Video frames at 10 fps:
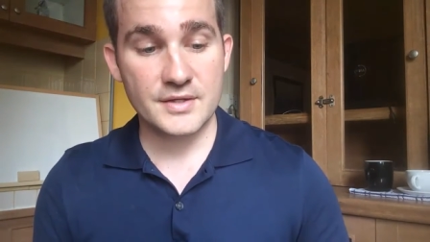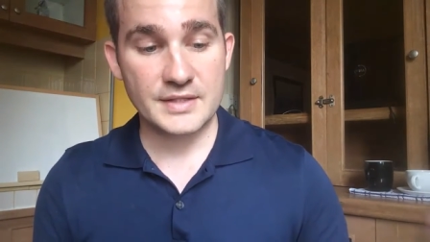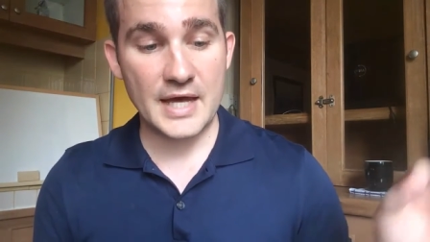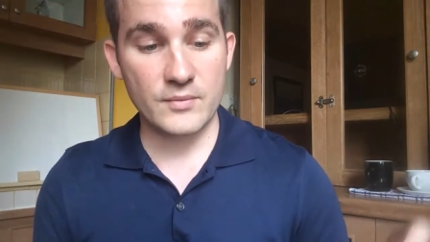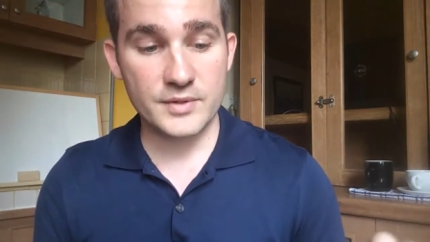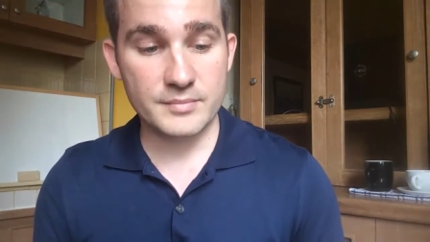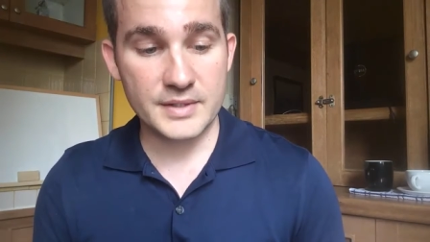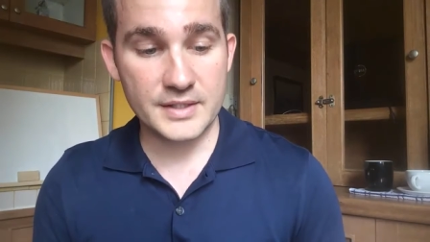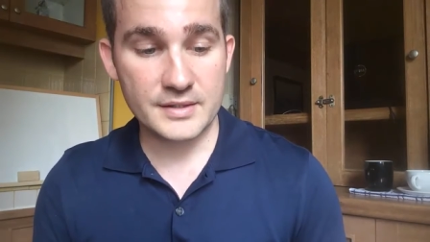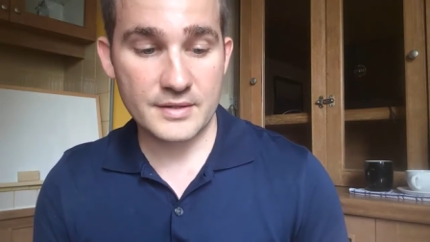that would
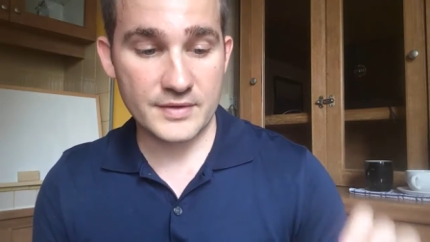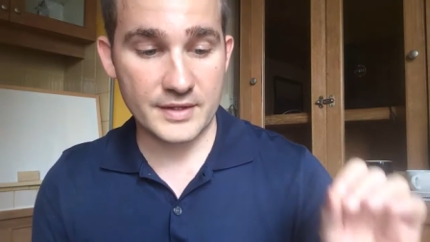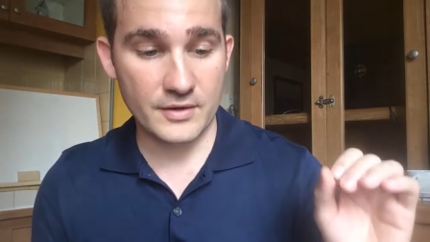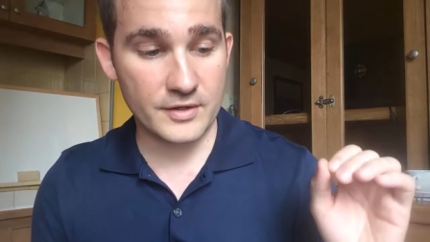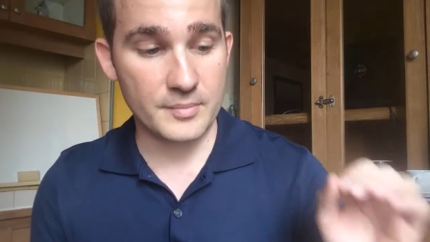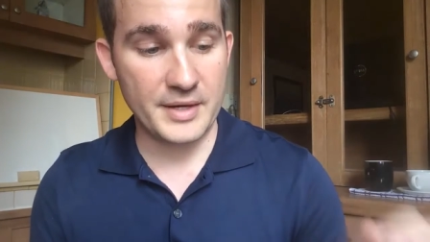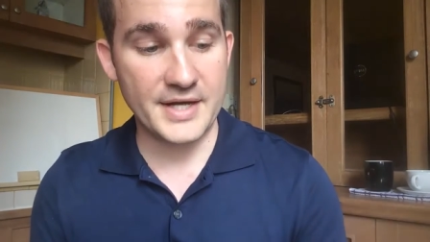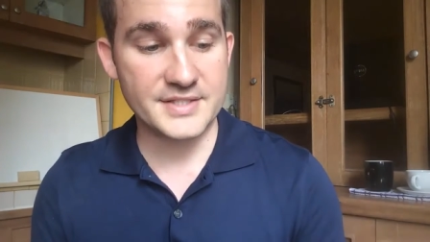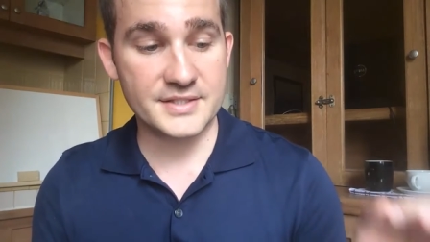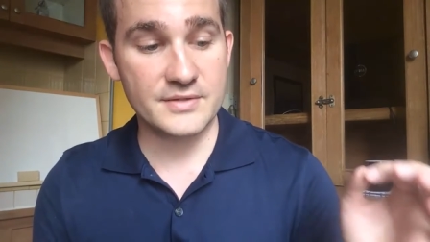mean that our
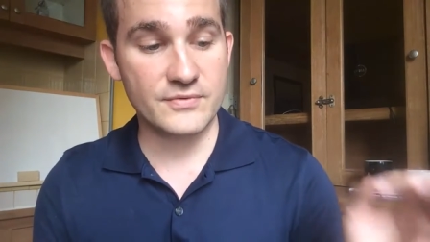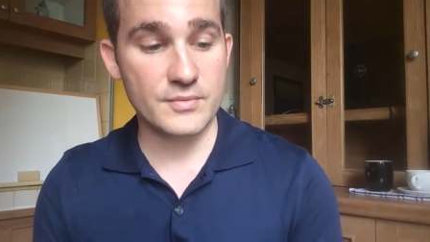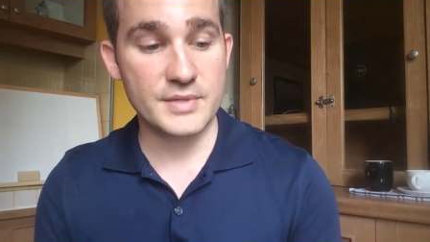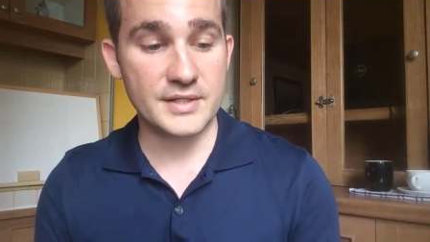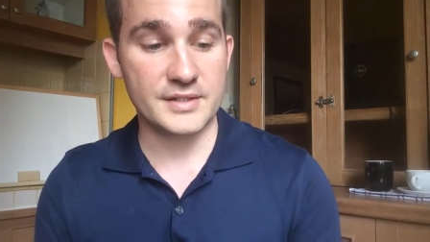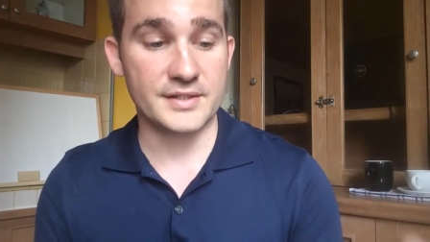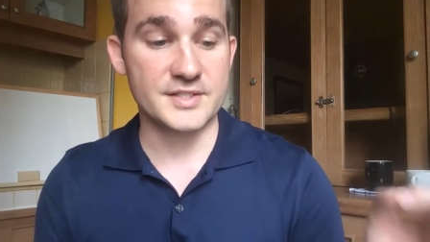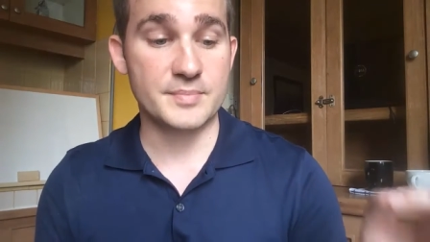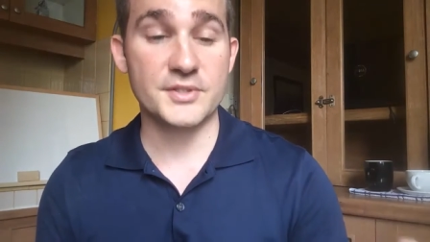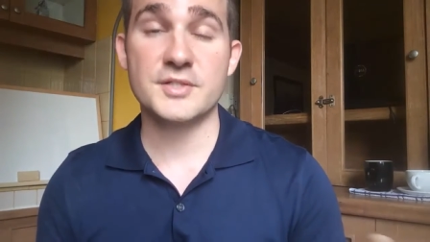capacity for meaning
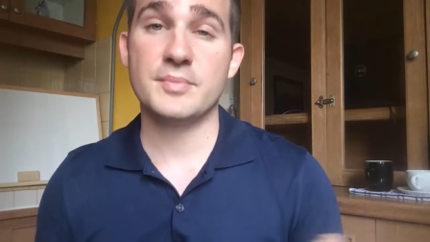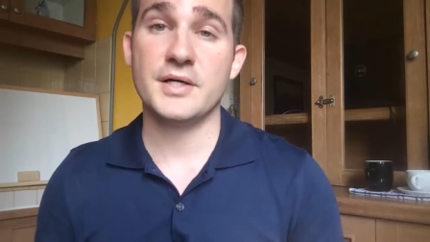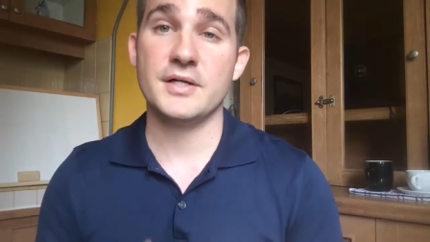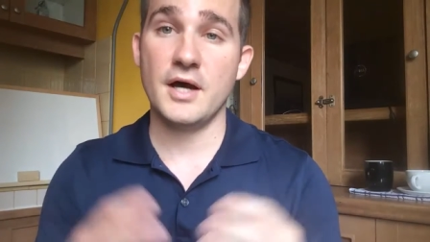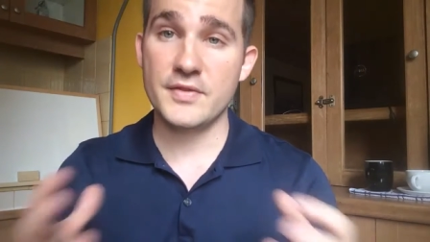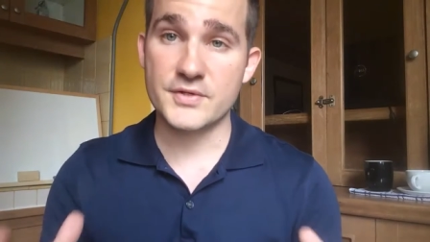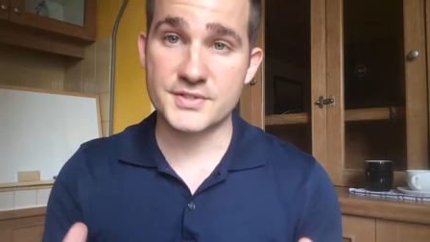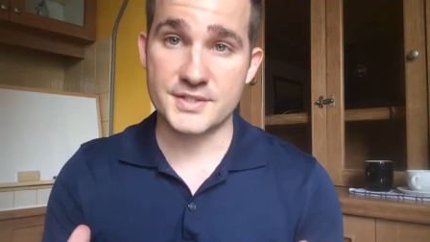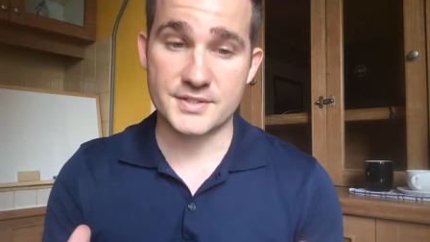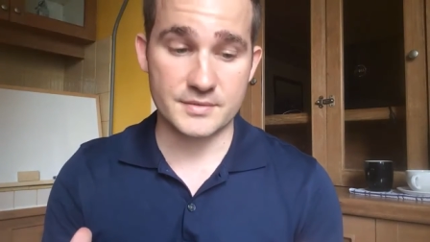is built upon other
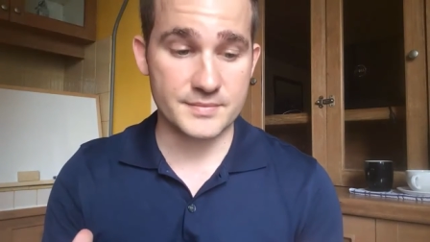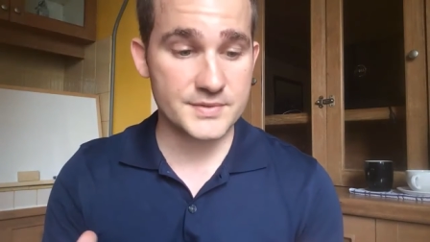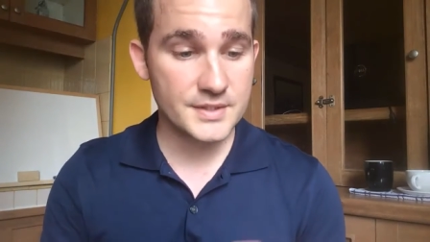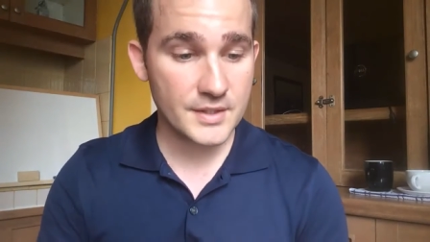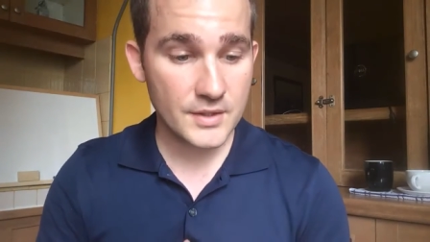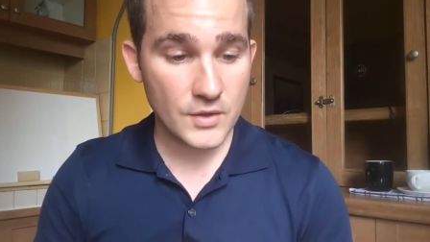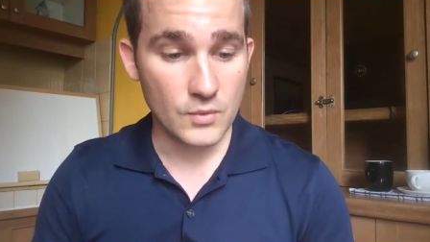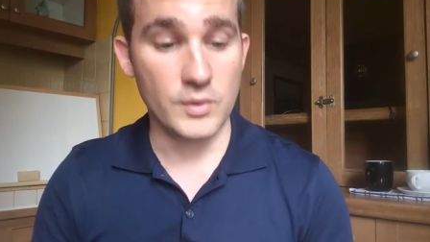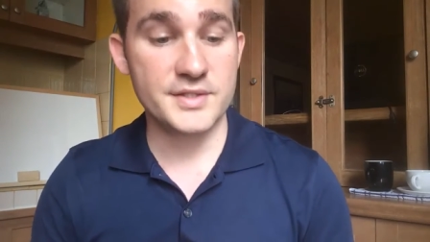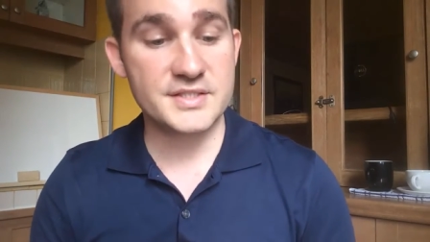systems,
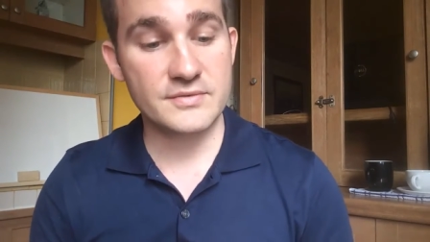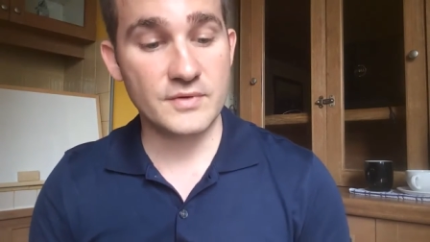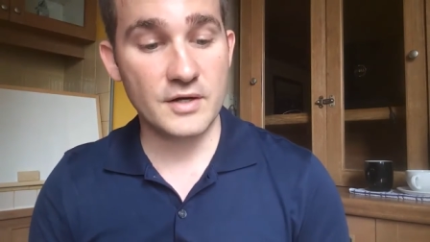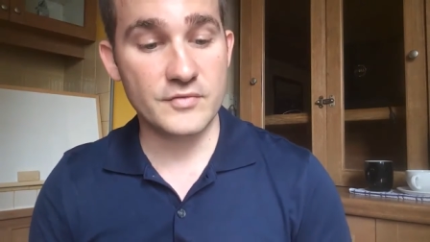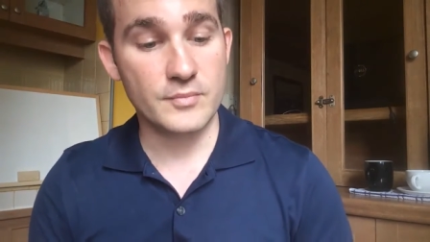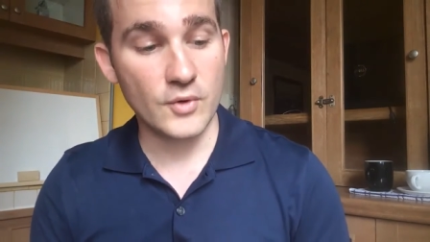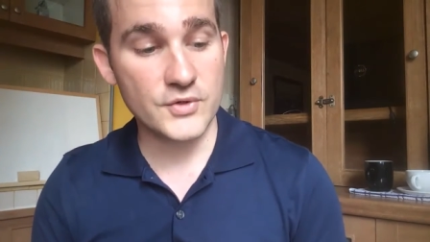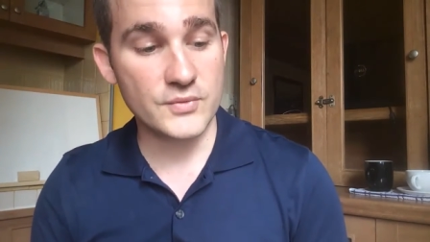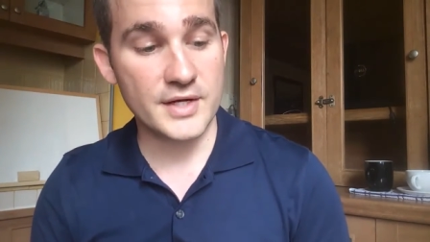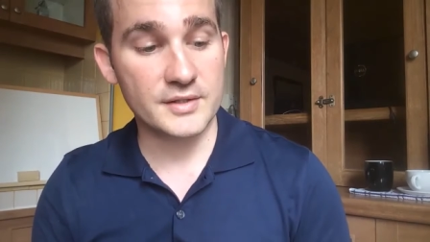ones evolved more
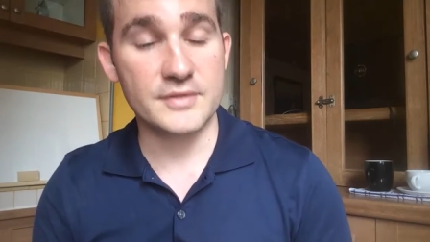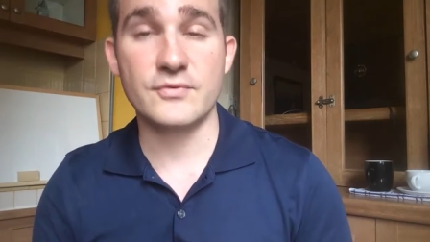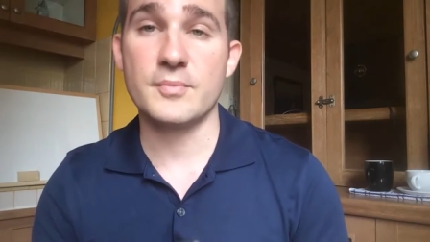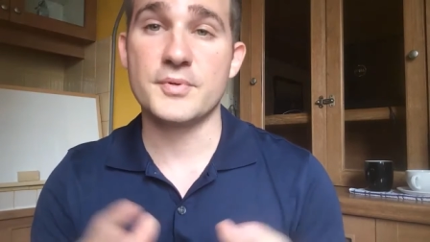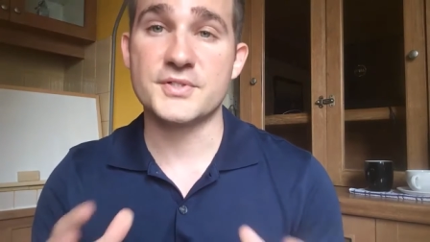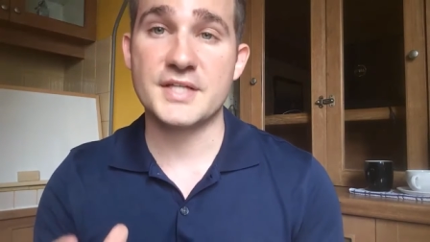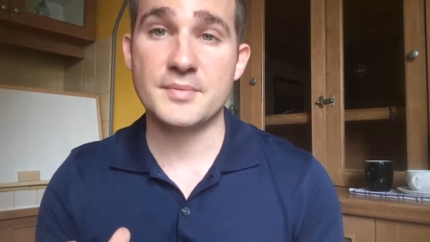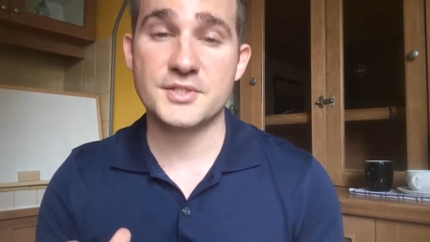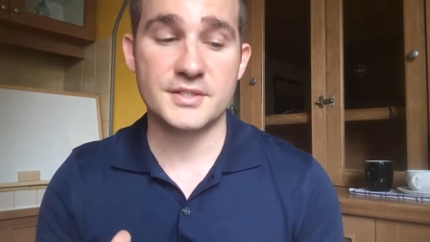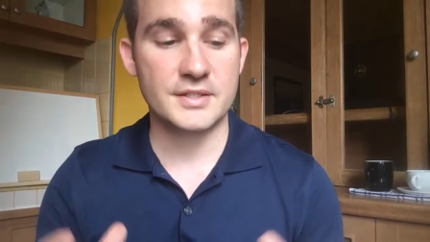directly for
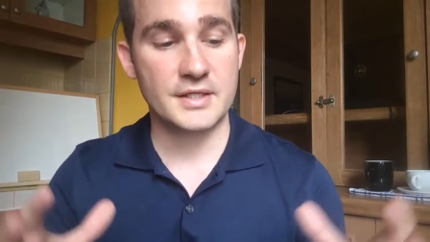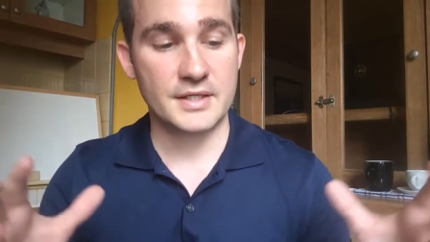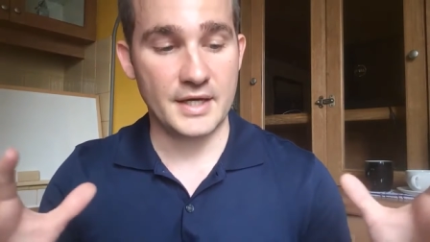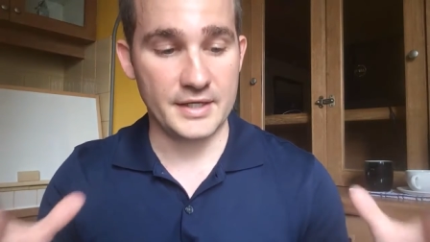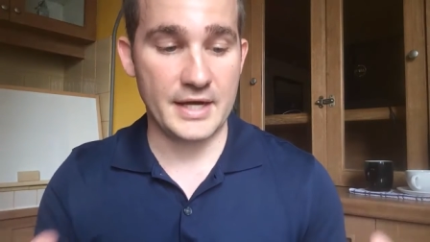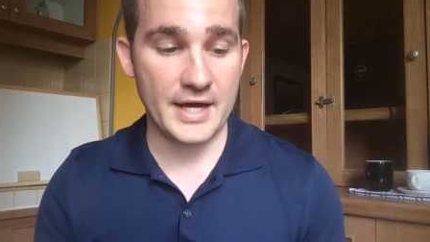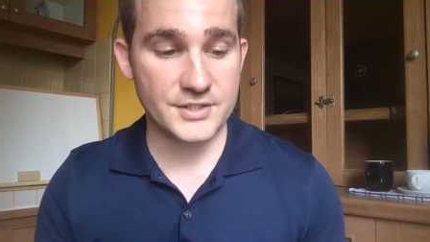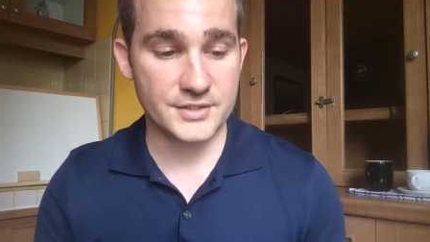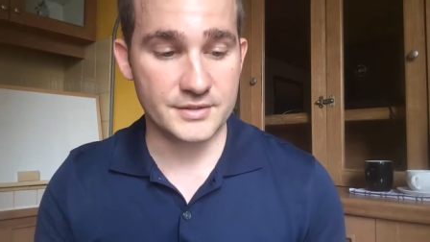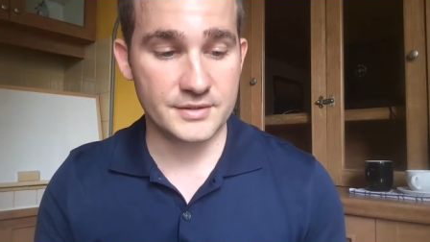perception and
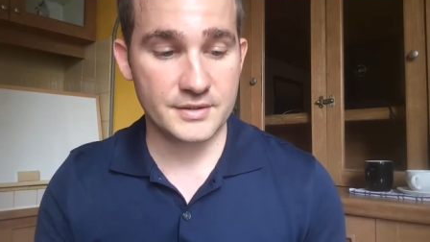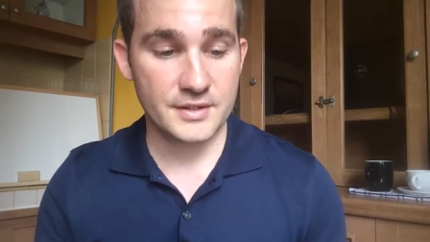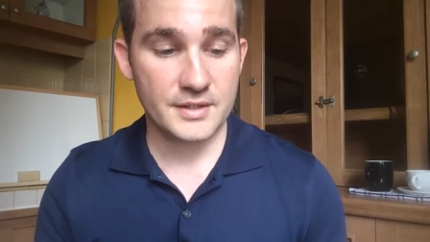action.